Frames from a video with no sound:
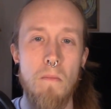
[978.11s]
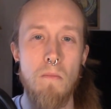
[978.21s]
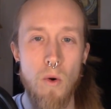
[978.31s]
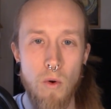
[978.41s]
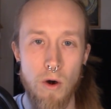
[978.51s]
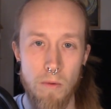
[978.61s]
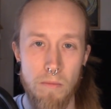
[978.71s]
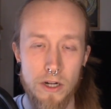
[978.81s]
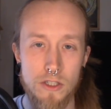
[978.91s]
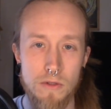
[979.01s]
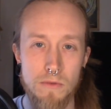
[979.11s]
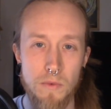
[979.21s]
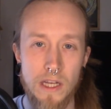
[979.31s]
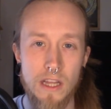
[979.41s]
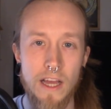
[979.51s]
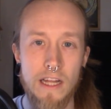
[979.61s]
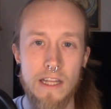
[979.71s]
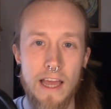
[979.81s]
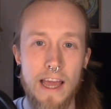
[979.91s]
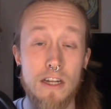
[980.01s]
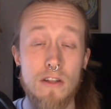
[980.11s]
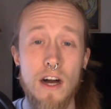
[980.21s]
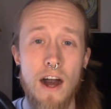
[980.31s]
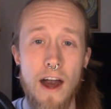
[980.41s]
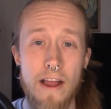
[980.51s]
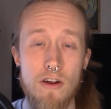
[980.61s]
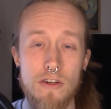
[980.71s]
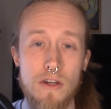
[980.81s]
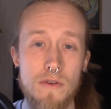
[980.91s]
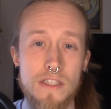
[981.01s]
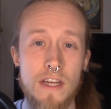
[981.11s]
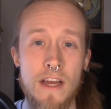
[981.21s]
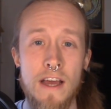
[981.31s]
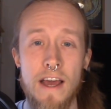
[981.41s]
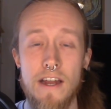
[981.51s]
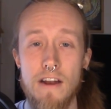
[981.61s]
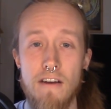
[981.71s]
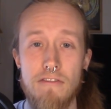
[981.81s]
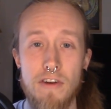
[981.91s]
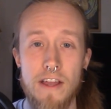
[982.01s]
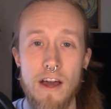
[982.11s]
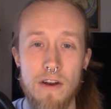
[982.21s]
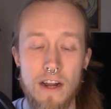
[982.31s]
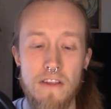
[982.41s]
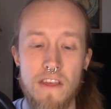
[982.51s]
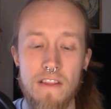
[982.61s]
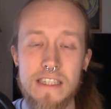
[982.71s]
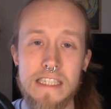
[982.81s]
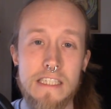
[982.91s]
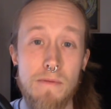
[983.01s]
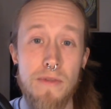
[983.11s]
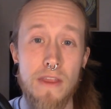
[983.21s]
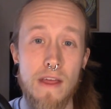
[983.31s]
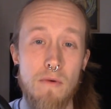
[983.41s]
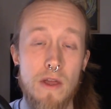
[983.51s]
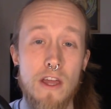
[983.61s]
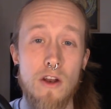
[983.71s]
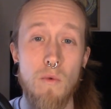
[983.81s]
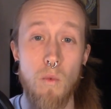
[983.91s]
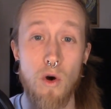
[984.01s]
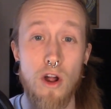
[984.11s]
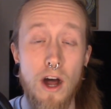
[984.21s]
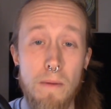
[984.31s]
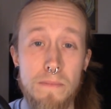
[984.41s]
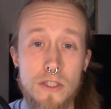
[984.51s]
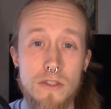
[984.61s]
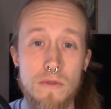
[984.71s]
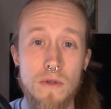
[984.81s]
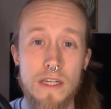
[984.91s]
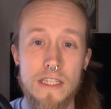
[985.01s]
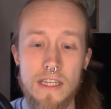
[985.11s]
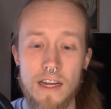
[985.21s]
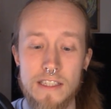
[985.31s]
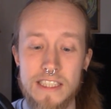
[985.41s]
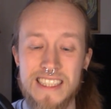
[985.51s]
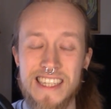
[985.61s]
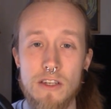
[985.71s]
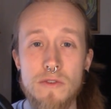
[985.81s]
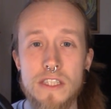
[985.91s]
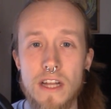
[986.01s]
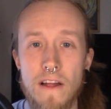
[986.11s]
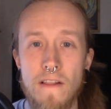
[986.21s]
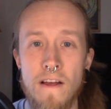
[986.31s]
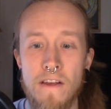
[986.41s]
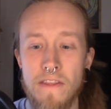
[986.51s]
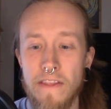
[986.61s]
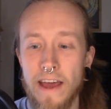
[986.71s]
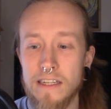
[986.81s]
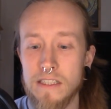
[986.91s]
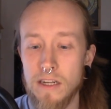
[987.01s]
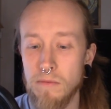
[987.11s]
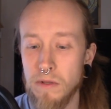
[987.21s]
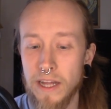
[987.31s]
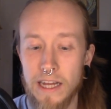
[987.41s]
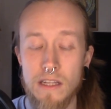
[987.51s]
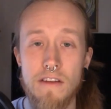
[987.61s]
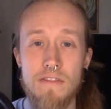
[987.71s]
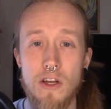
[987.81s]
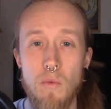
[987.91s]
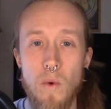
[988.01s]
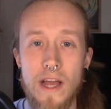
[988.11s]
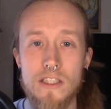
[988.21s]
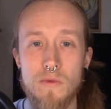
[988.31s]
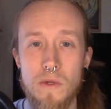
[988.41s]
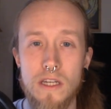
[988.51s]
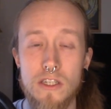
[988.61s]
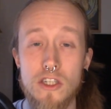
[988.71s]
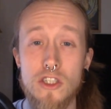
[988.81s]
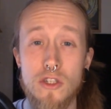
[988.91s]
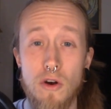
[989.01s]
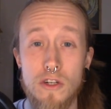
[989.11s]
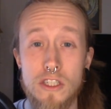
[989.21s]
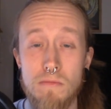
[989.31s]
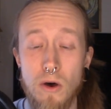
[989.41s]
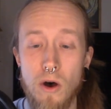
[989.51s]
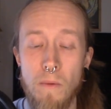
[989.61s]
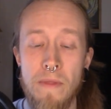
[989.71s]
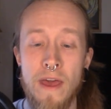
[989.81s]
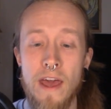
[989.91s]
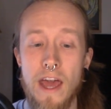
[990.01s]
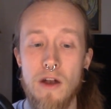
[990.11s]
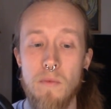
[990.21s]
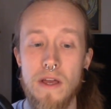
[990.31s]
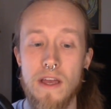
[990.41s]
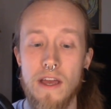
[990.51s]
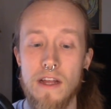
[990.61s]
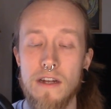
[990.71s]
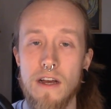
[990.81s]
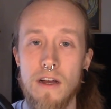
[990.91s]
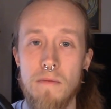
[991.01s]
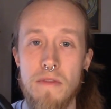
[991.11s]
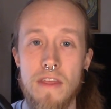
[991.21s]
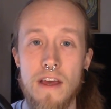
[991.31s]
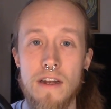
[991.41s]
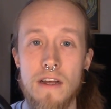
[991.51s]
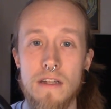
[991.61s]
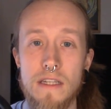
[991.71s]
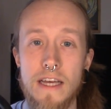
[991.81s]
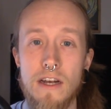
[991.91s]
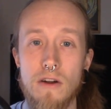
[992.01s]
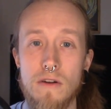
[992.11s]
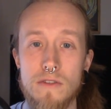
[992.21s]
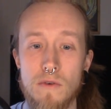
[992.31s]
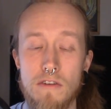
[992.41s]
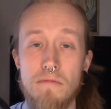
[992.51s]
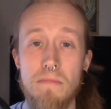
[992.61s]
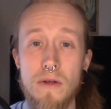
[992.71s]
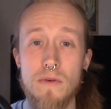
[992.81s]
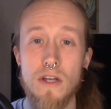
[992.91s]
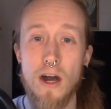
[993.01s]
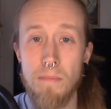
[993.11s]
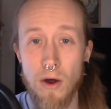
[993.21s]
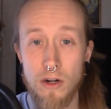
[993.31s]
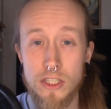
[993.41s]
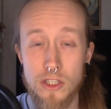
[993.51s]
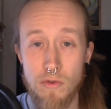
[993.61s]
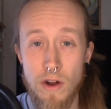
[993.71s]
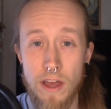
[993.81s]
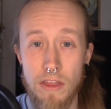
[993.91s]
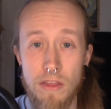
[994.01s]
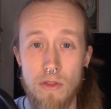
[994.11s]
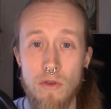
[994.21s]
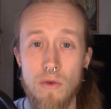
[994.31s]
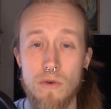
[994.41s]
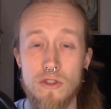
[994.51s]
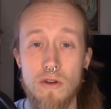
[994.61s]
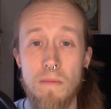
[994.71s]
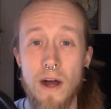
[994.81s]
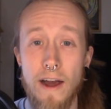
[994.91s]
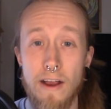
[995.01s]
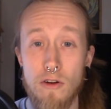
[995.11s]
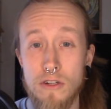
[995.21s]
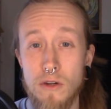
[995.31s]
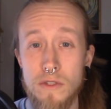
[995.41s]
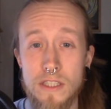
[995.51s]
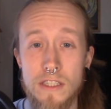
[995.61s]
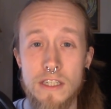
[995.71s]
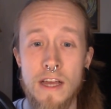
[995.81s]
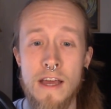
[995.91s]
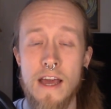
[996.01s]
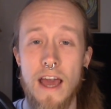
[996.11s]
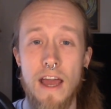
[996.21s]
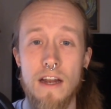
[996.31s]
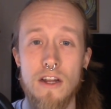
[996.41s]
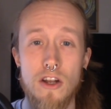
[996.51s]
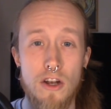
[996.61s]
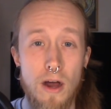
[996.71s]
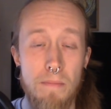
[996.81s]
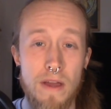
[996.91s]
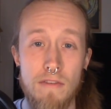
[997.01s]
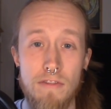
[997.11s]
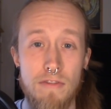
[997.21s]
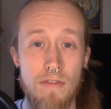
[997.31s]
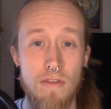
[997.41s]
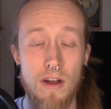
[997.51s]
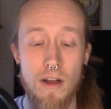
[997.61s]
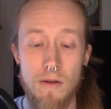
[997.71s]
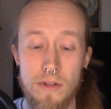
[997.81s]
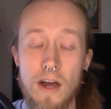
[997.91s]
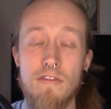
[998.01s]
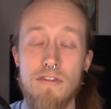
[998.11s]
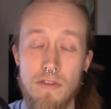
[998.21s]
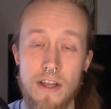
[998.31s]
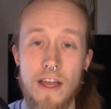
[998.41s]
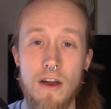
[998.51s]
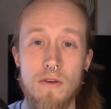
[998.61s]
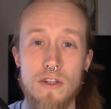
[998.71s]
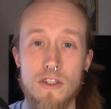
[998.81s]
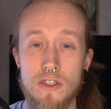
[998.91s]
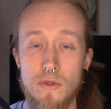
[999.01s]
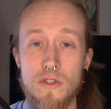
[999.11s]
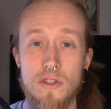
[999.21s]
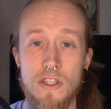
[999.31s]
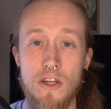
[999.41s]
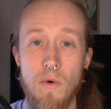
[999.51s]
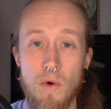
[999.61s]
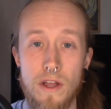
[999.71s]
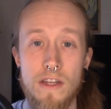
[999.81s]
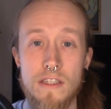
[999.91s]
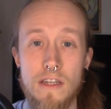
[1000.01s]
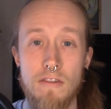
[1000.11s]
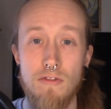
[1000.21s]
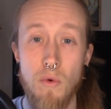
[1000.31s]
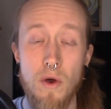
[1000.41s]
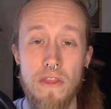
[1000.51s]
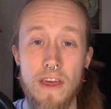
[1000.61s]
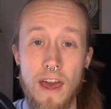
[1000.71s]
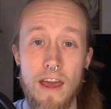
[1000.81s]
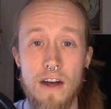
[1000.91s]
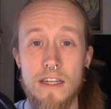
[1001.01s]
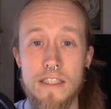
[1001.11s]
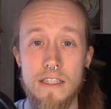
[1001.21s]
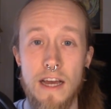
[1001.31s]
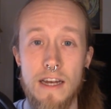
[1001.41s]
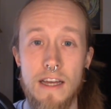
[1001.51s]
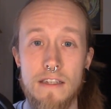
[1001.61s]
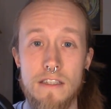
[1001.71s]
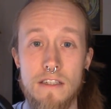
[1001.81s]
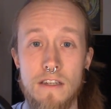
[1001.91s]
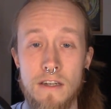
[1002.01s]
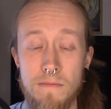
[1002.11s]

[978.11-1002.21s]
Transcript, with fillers: more mushrooms. We could likely handle a higher dose and not freak out. And I think this is something that we can work up to. It's a skill set that, um, like lifting weights, we can start small and we can um, then later sort of build up our strength to trip higher doses and not become, uh, not freak out due to the orienting void, the chaos that it